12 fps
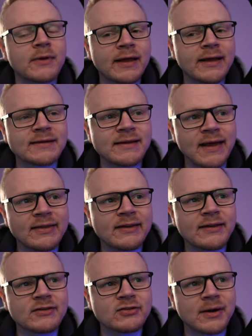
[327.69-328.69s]
Link is in the
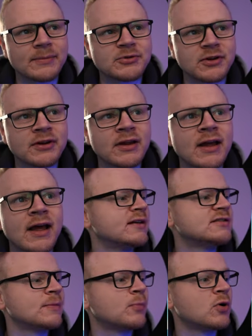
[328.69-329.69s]
description.
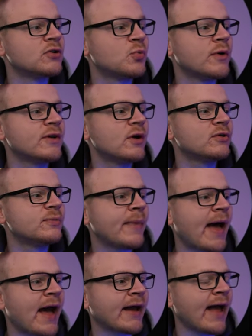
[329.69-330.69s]
It supports Windows,
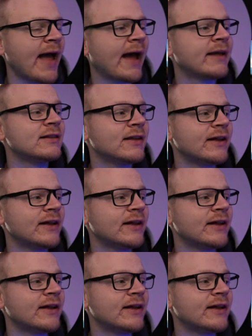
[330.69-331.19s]
Mac, and